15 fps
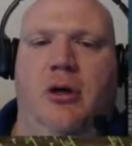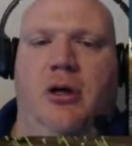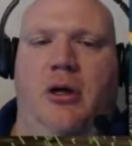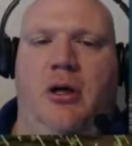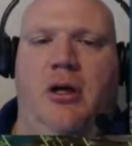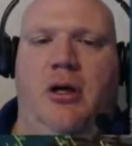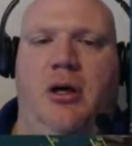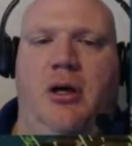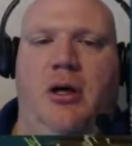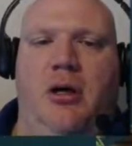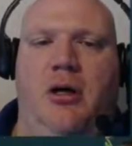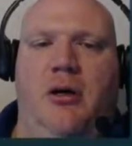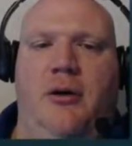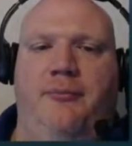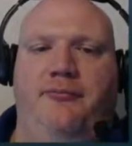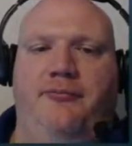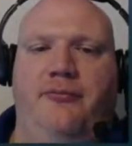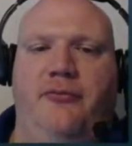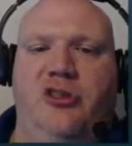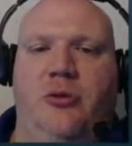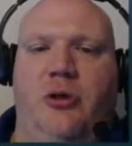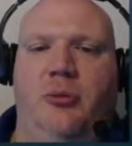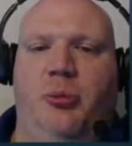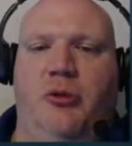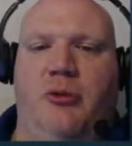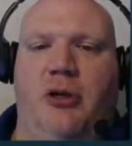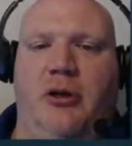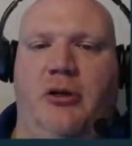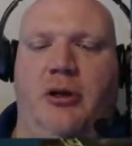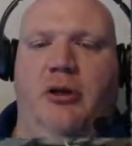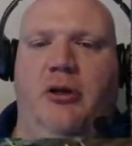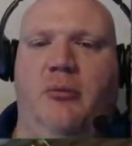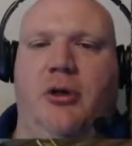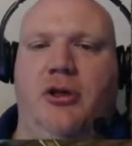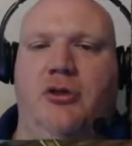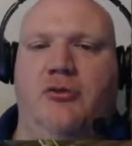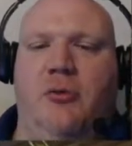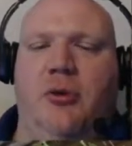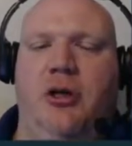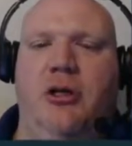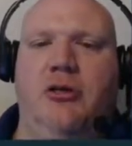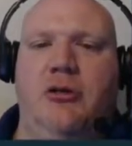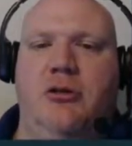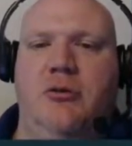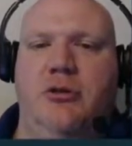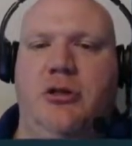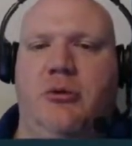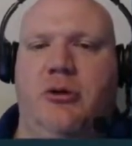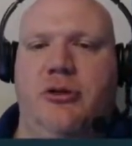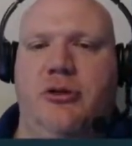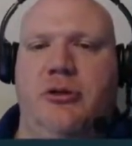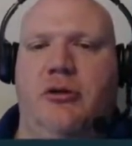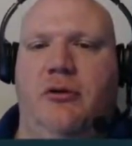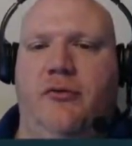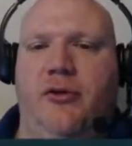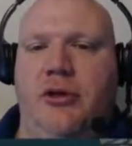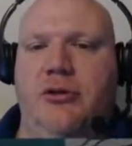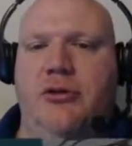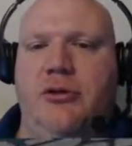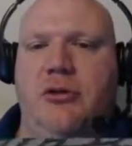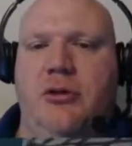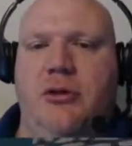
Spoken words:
Let's go ahead and put them down here, because what we need to do is come to the center of this.